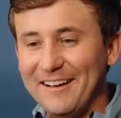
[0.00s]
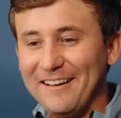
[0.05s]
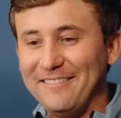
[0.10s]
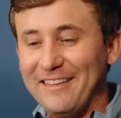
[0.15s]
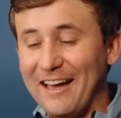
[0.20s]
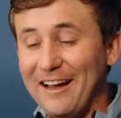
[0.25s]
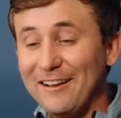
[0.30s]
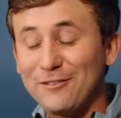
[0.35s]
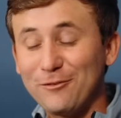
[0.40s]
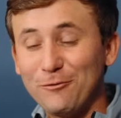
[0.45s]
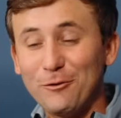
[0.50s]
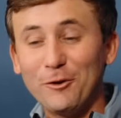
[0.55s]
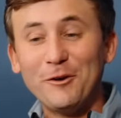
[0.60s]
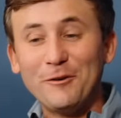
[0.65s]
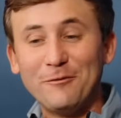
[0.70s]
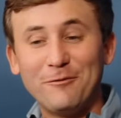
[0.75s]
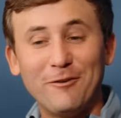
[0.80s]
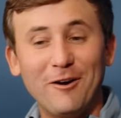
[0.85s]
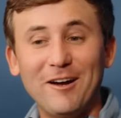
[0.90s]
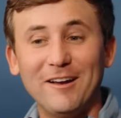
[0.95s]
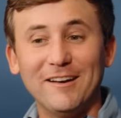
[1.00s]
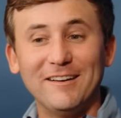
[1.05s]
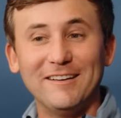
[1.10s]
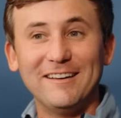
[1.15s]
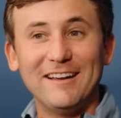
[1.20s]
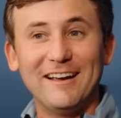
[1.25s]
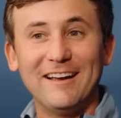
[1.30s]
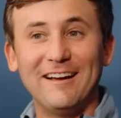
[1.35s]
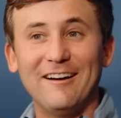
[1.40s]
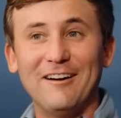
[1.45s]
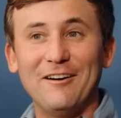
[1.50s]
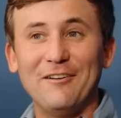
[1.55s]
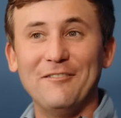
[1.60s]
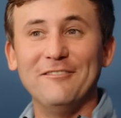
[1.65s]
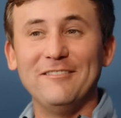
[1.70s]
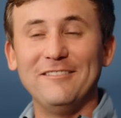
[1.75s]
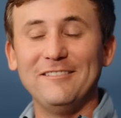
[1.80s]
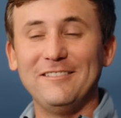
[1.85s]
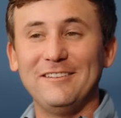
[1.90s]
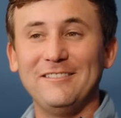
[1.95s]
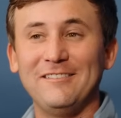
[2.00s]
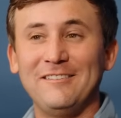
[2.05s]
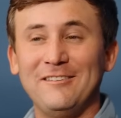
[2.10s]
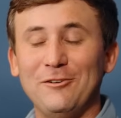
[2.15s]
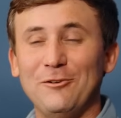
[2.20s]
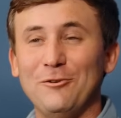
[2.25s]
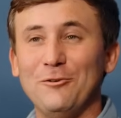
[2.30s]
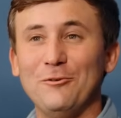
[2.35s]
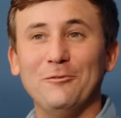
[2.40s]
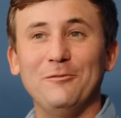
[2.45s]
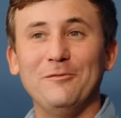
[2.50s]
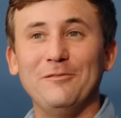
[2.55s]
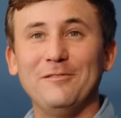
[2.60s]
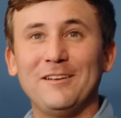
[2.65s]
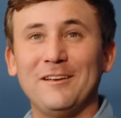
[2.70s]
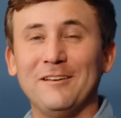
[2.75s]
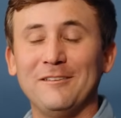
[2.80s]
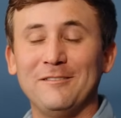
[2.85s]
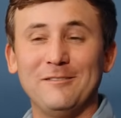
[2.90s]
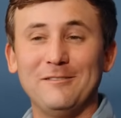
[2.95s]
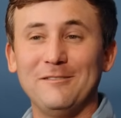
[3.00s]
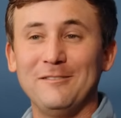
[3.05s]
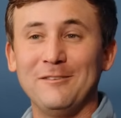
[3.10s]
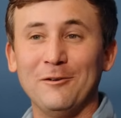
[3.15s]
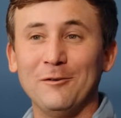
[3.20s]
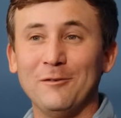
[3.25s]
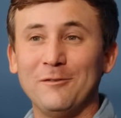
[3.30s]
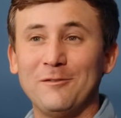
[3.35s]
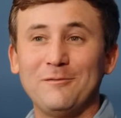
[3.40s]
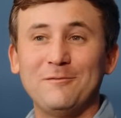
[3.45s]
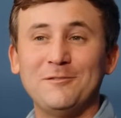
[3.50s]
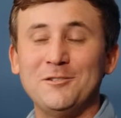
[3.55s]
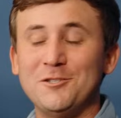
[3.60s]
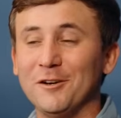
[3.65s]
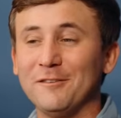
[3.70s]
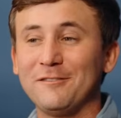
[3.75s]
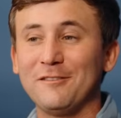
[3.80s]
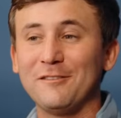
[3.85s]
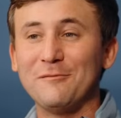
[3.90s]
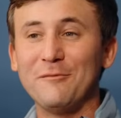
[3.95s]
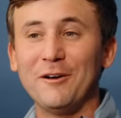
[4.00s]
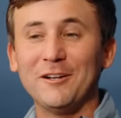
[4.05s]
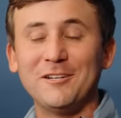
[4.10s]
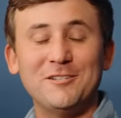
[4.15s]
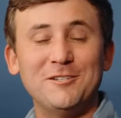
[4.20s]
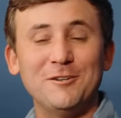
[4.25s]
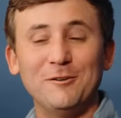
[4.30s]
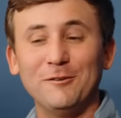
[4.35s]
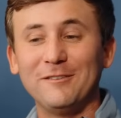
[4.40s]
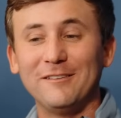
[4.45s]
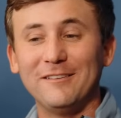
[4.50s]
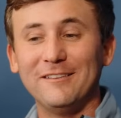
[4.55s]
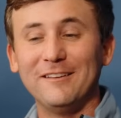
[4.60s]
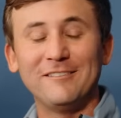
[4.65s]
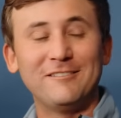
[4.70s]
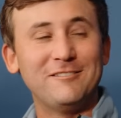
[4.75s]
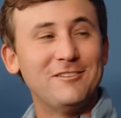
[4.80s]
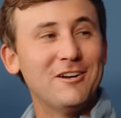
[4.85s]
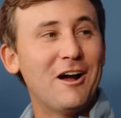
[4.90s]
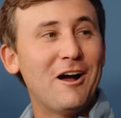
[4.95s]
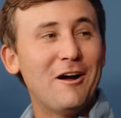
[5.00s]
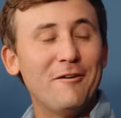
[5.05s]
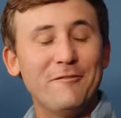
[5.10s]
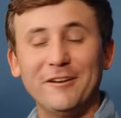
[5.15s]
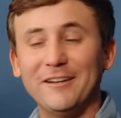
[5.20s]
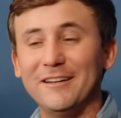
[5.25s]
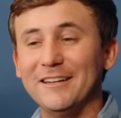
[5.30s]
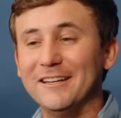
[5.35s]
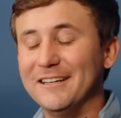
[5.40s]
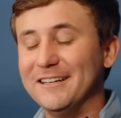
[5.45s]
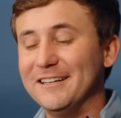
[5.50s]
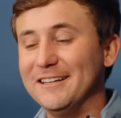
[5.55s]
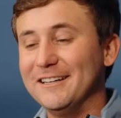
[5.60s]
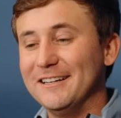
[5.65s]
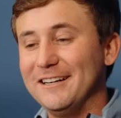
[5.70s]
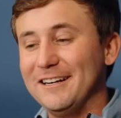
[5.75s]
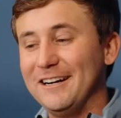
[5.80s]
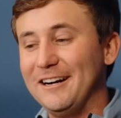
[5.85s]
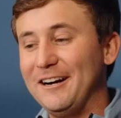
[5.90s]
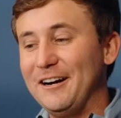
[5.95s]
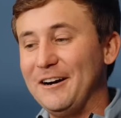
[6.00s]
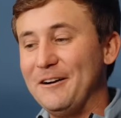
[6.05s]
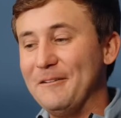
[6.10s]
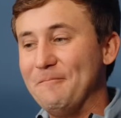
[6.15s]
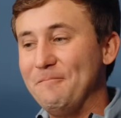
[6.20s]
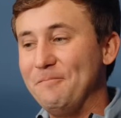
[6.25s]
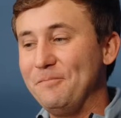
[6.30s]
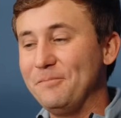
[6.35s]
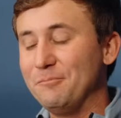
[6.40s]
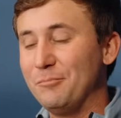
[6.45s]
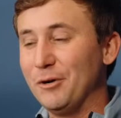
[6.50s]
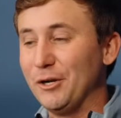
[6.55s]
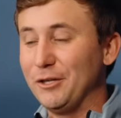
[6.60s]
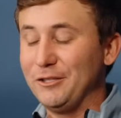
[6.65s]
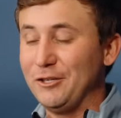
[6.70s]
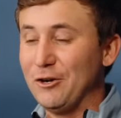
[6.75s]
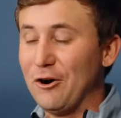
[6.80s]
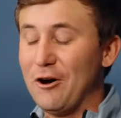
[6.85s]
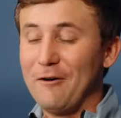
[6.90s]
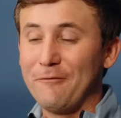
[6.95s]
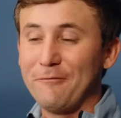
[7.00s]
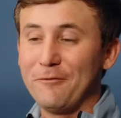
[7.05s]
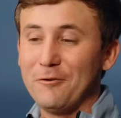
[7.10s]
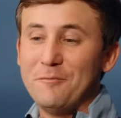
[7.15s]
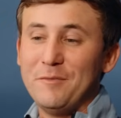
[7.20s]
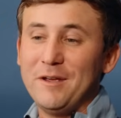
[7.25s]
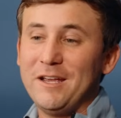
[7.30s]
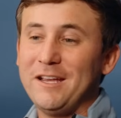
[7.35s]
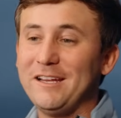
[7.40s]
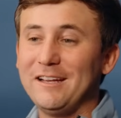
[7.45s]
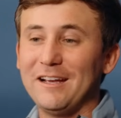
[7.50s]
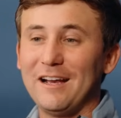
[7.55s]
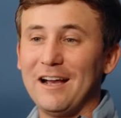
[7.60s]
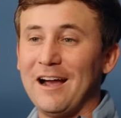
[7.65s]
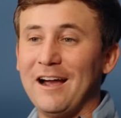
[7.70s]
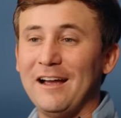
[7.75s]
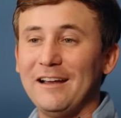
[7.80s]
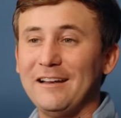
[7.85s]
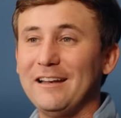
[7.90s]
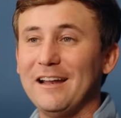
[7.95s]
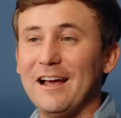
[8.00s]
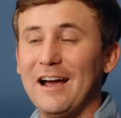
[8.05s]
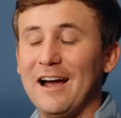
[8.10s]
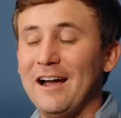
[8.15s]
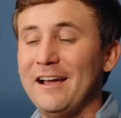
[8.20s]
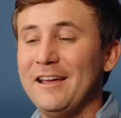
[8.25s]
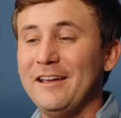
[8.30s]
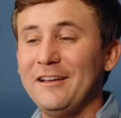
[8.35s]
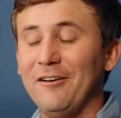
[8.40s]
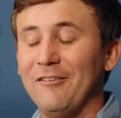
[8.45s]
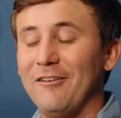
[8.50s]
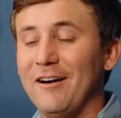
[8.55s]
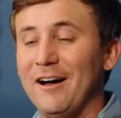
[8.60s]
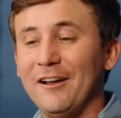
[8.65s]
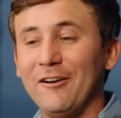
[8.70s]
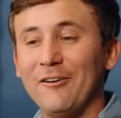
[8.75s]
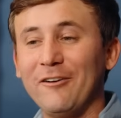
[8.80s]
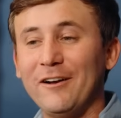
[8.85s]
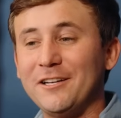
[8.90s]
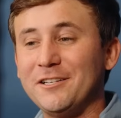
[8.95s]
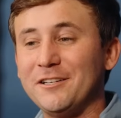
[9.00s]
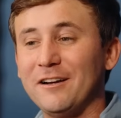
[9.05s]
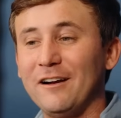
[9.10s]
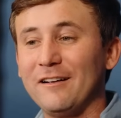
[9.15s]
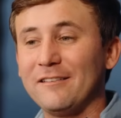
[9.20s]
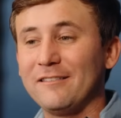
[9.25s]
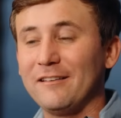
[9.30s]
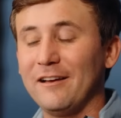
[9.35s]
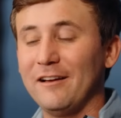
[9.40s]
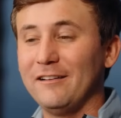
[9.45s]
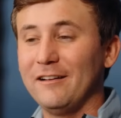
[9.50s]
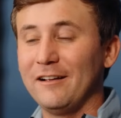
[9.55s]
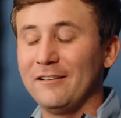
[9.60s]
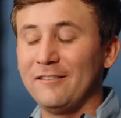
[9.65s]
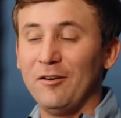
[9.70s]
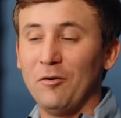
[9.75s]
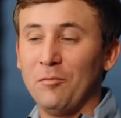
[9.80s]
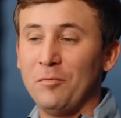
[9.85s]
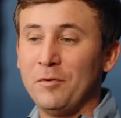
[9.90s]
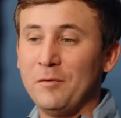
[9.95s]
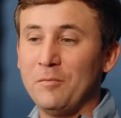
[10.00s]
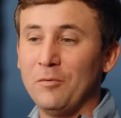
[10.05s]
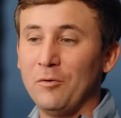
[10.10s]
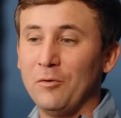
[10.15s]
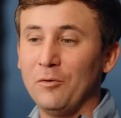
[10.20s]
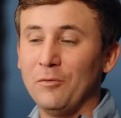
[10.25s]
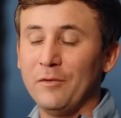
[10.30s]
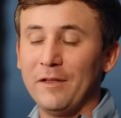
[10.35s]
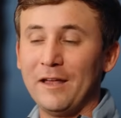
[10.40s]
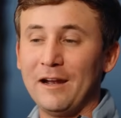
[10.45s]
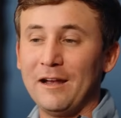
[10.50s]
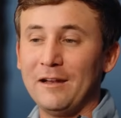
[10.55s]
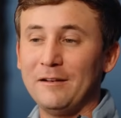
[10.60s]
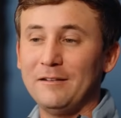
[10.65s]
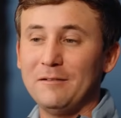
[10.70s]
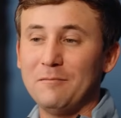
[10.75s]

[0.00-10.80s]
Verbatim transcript: that's really fun um, to, because there's just as much juice in this job. And, um, but golf for me, I, I hit a lot of great shots. I, I tell people that I